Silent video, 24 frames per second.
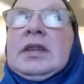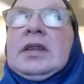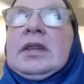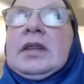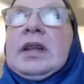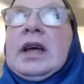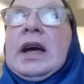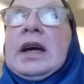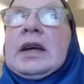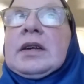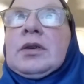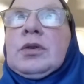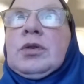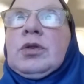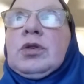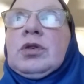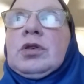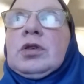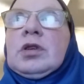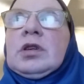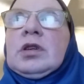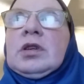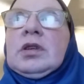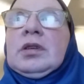Zach
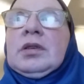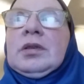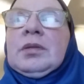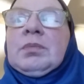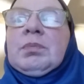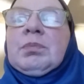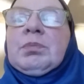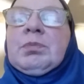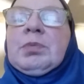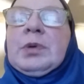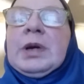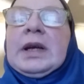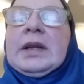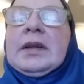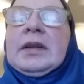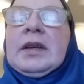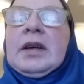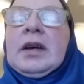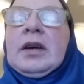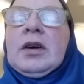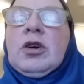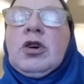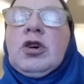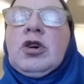or
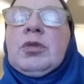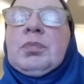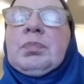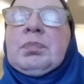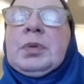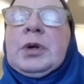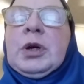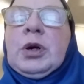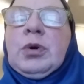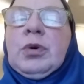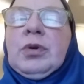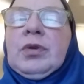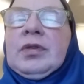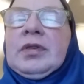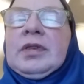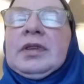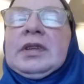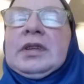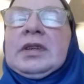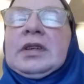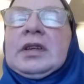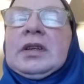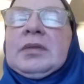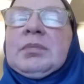Brenda, or
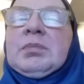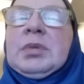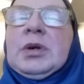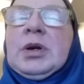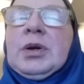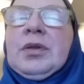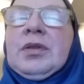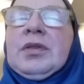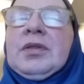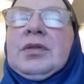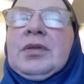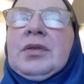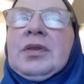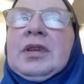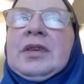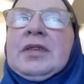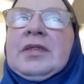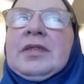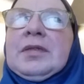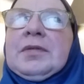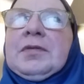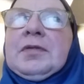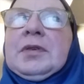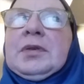both. You can both do
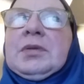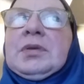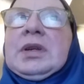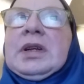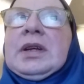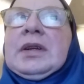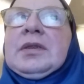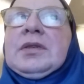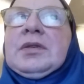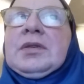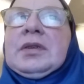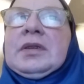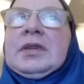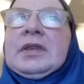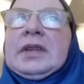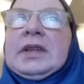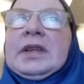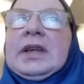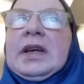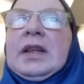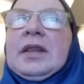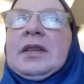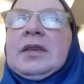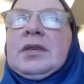this if you want to do it
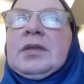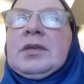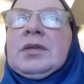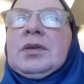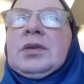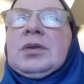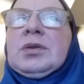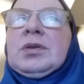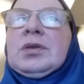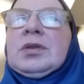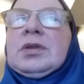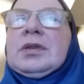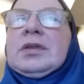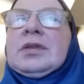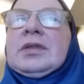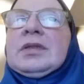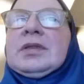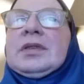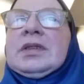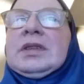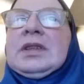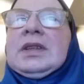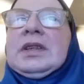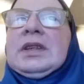together, or
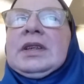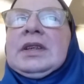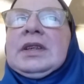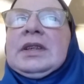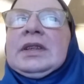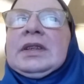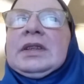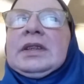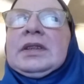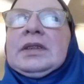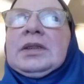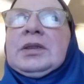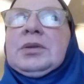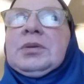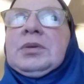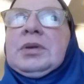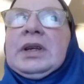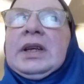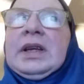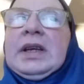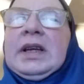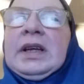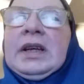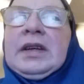
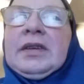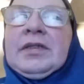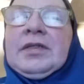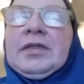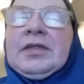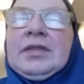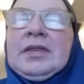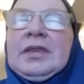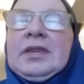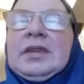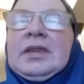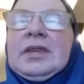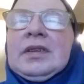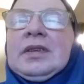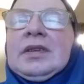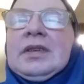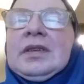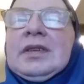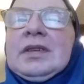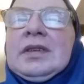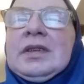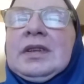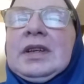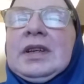you each
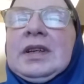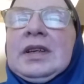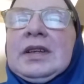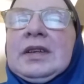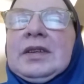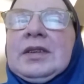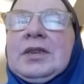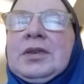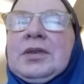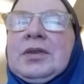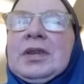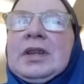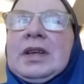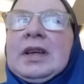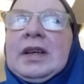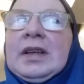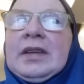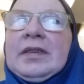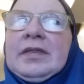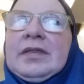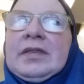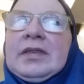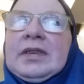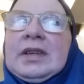do
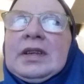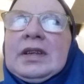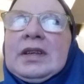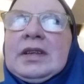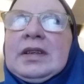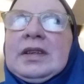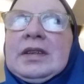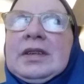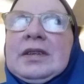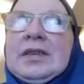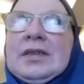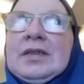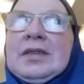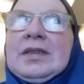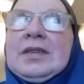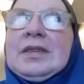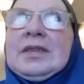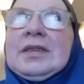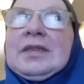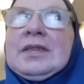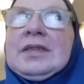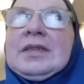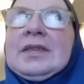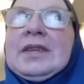this. You know,
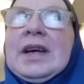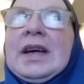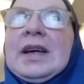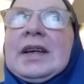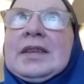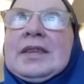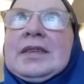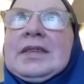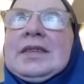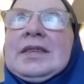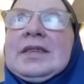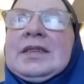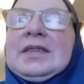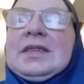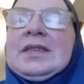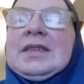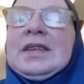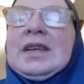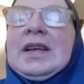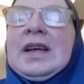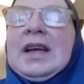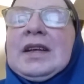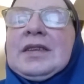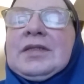Zach
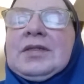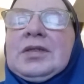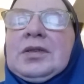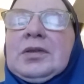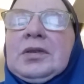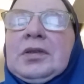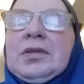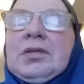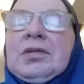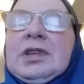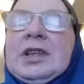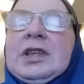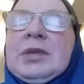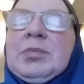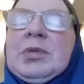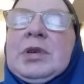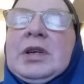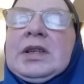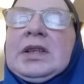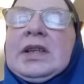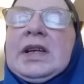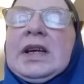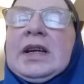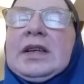has her 3,
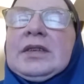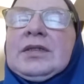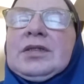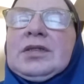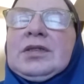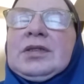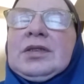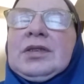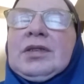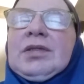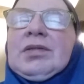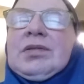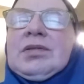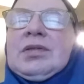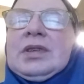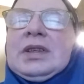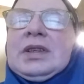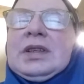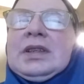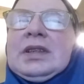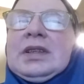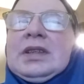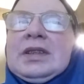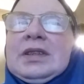Brenda has her
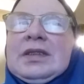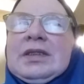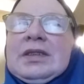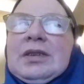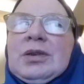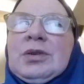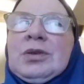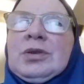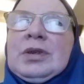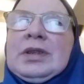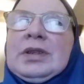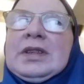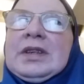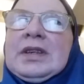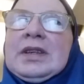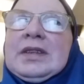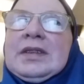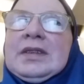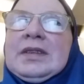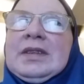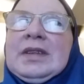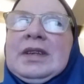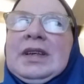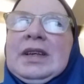3, or you
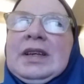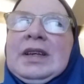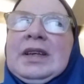can